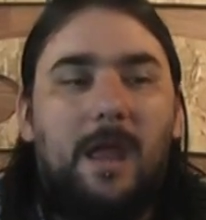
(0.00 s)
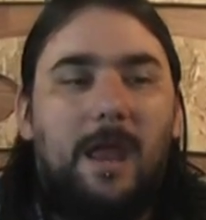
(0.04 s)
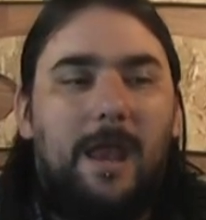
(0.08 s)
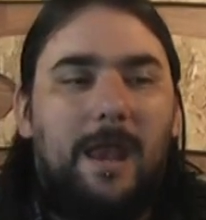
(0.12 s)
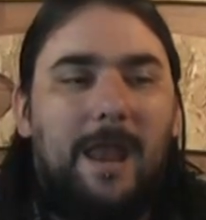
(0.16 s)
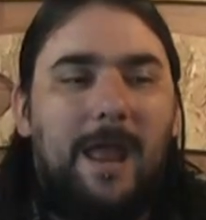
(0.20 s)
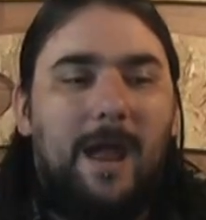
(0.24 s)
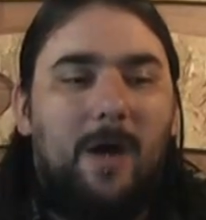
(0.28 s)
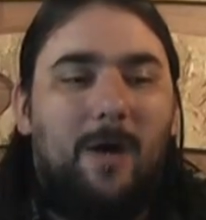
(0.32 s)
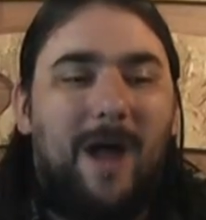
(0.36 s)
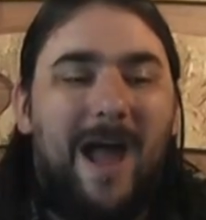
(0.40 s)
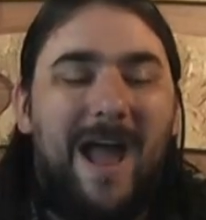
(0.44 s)

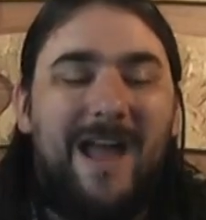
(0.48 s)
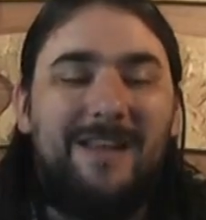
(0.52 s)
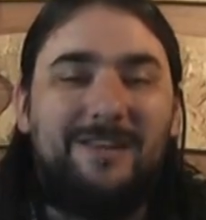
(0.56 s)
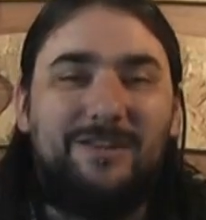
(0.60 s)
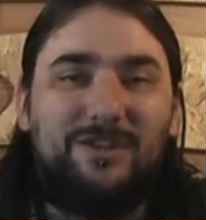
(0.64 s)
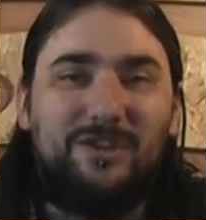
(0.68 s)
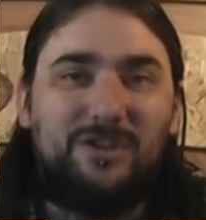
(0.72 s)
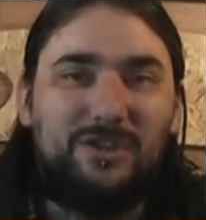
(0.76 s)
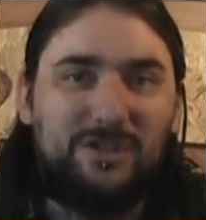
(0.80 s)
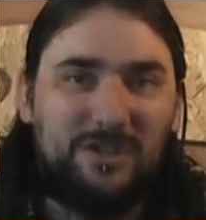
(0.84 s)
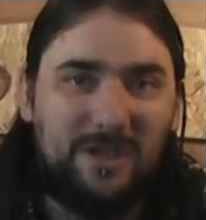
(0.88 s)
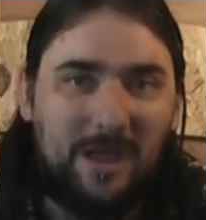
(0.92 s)
Now, as
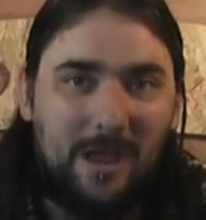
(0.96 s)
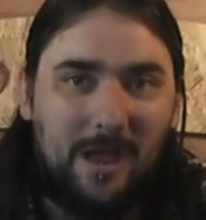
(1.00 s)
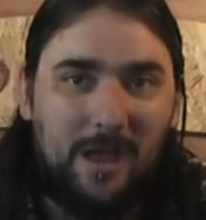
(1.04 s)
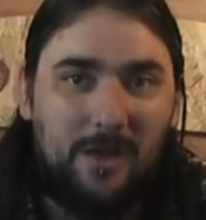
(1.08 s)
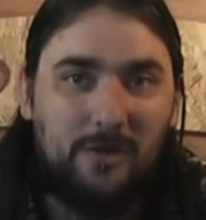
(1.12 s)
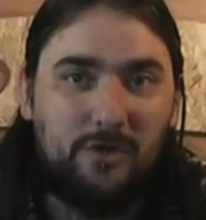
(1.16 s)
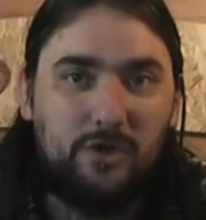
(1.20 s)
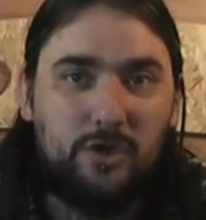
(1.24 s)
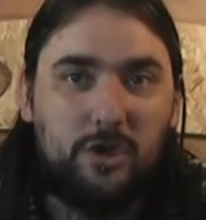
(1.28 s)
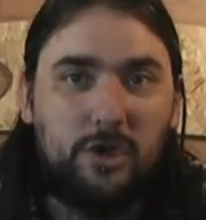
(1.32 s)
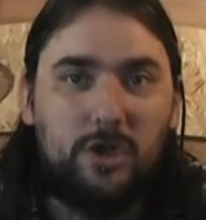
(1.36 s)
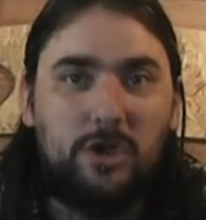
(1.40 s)

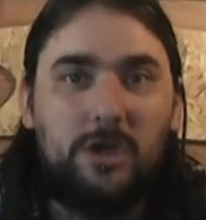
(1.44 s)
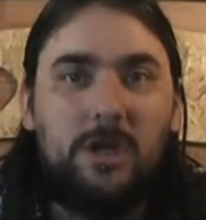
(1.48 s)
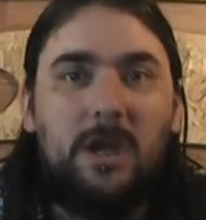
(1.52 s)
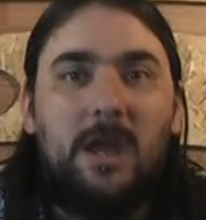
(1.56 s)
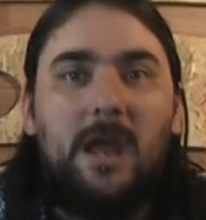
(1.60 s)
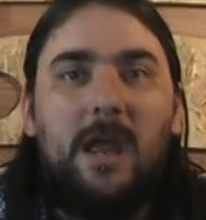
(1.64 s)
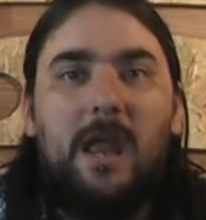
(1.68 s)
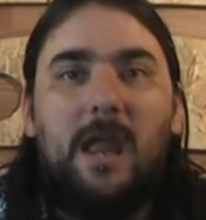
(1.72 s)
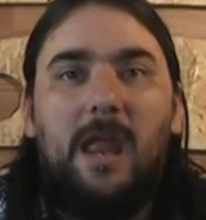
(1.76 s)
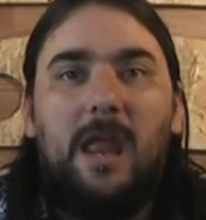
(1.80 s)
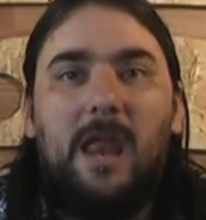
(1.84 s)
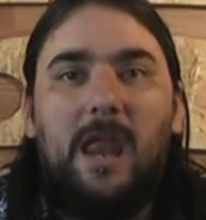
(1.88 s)
such,
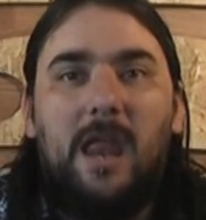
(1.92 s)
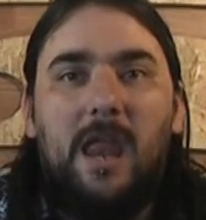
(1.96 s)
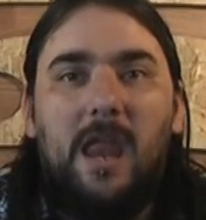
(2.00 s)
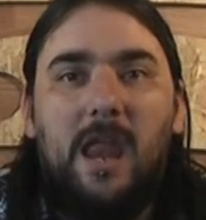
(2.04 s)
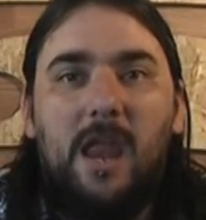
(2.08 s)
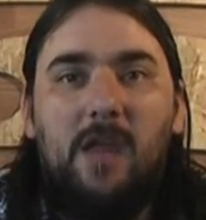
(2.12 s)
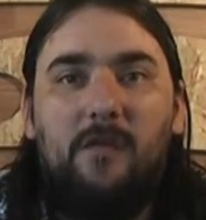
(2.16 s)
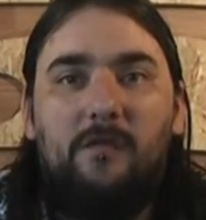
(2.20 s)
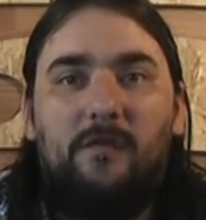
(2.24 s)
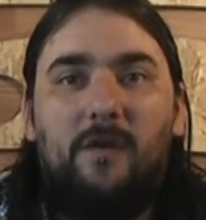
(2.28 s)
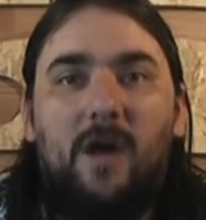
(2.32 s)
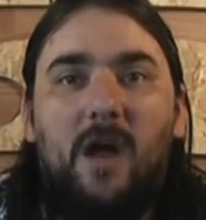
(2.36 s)

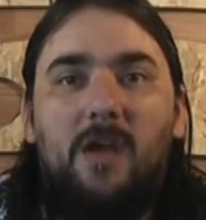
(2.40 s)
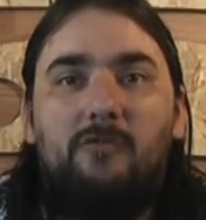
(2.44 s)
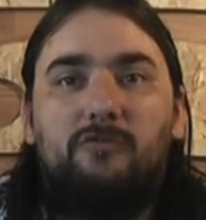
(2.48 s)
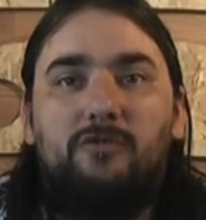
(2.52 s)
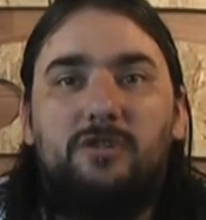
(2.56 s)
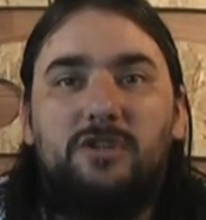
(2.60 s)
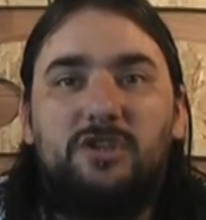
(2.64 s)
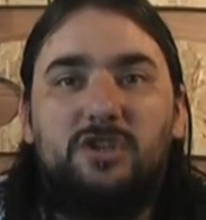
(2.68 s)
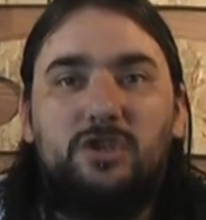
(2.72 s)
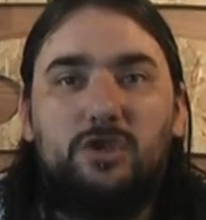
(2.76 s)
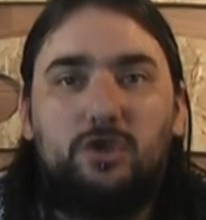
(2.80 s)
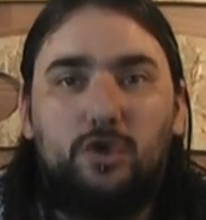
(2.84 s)
if I
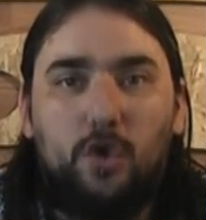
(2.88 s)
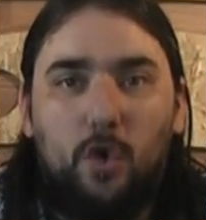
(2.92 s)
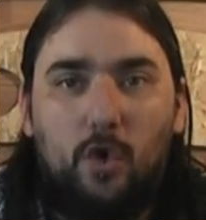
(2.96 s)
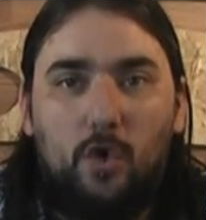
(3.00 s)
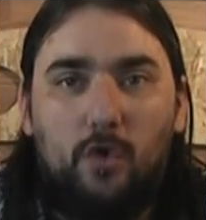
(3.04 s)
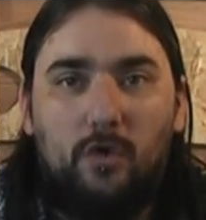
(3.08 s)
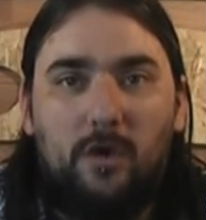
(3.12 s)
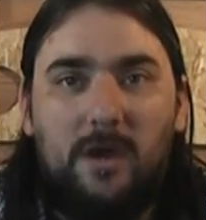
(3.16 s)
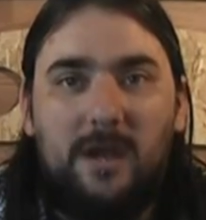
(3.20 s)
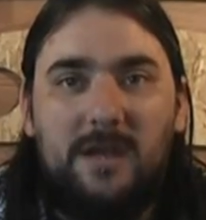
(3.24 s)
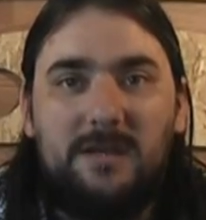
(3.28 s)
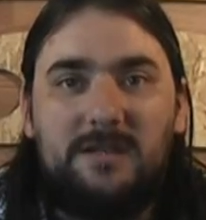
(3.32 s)

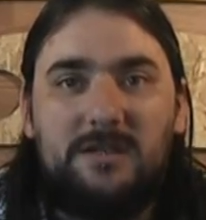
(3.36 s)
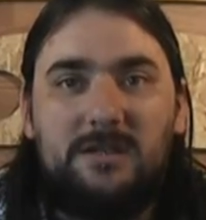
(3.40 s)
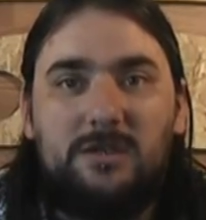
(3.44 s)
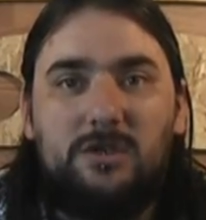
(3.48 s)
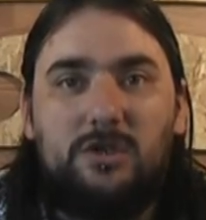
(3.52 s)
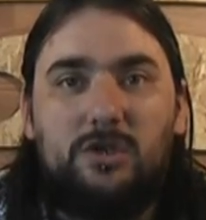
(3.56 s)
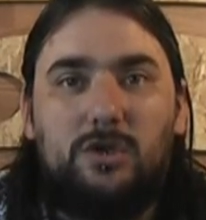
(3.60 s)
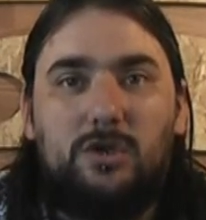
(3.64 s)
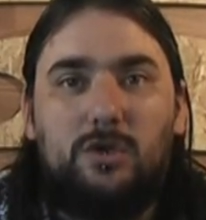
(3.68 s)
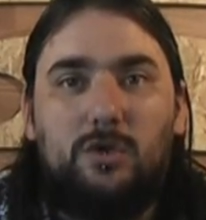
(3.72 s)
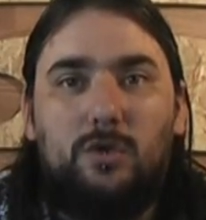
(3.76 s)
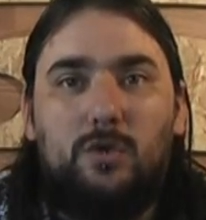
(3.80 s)
restore it
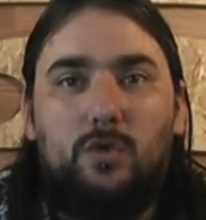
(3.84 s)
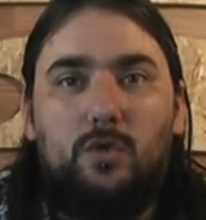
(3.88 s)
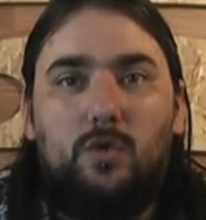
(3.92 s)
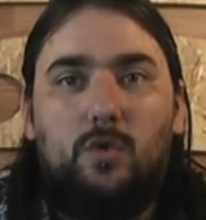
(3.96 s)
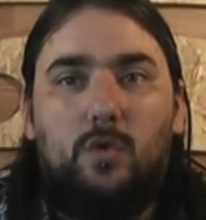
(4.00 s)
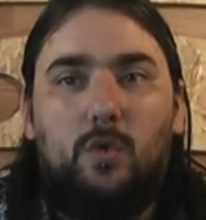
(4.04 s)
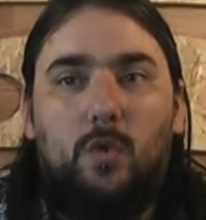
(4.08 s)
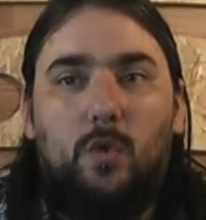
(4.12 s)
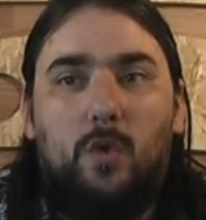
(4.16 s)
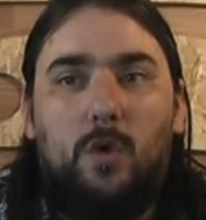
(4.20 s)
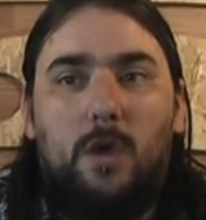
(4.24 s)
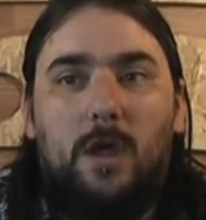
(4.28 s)

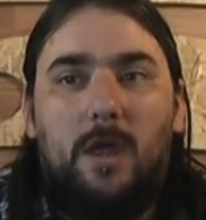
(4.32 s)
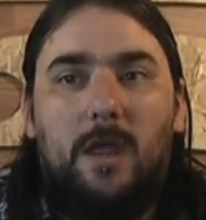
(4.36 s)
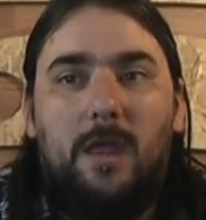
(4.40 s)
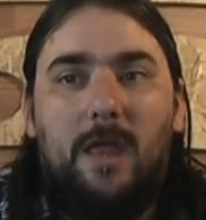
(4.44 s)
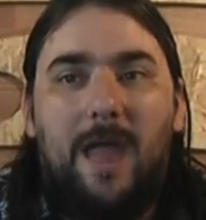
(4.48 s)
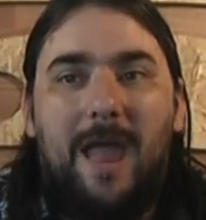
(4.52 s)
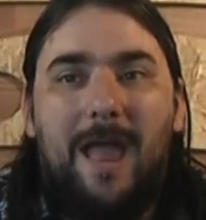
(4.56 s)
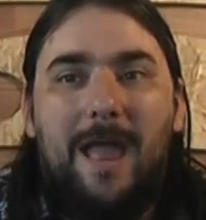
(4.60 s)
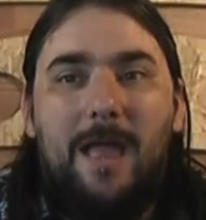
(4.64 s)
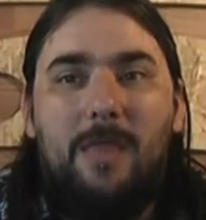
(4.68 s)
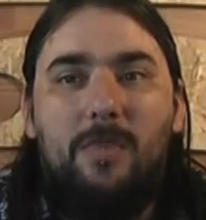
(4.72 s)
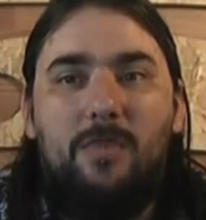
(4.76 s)
to
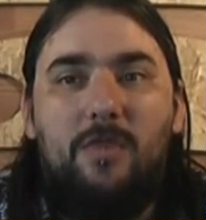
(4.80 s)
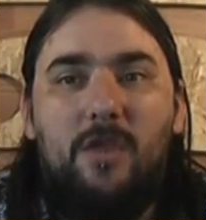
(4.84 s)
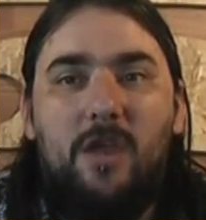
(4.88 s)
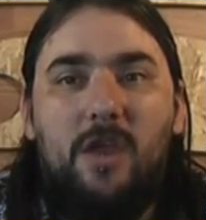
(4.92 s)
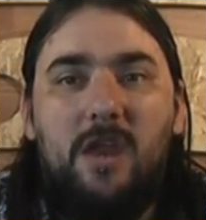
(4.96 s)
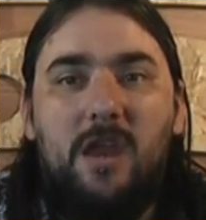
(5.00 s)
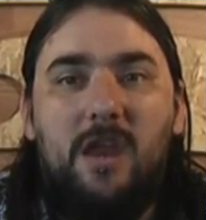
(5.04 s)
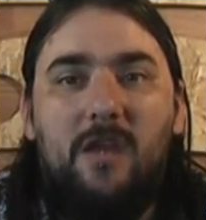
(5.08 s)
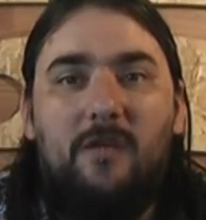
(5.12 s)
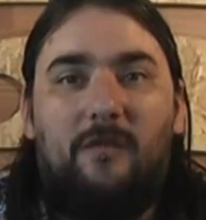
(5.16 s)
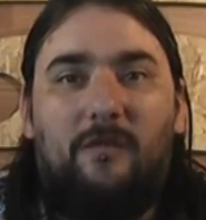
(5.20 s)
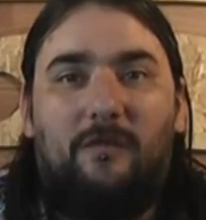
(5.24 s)

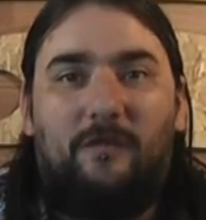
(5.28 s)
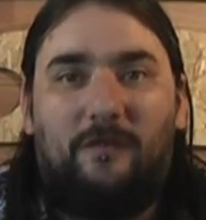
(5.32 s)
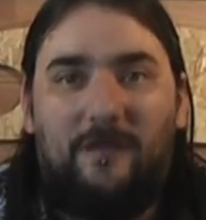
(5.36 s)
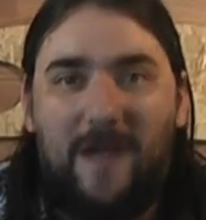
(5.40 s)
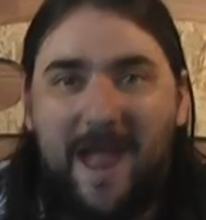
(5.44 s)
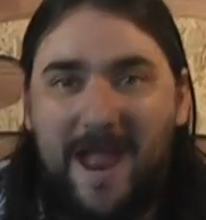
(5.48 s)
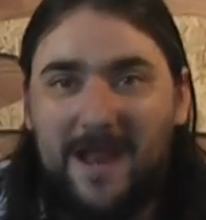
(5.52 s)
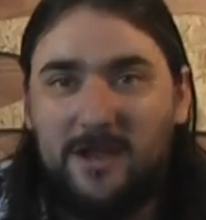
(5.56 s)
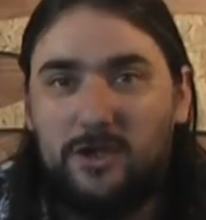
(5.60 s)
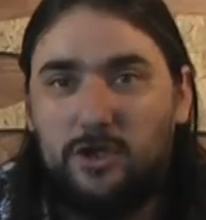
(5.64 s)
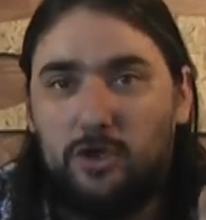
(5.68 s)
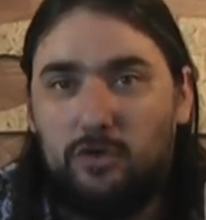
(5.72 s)
the
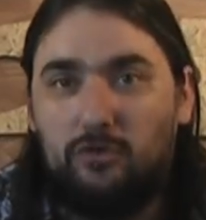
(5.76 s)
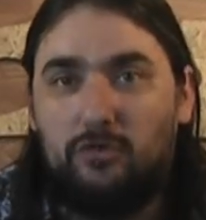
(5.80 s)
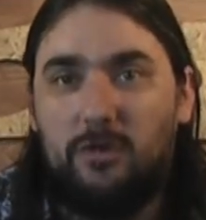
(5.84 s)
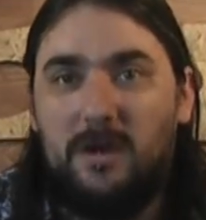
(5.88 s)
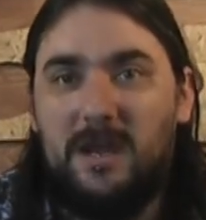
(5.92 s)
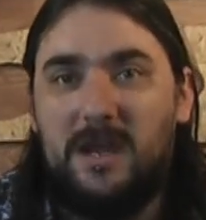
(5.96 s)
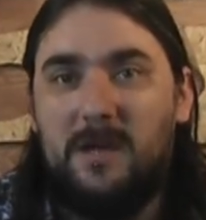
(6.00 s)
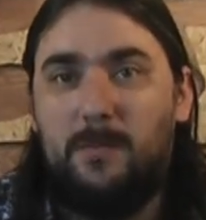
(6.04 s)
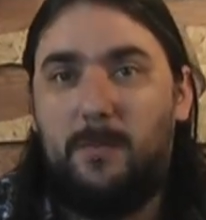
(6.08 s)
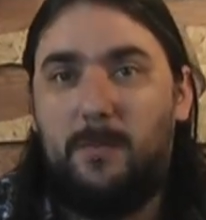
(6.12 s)
factory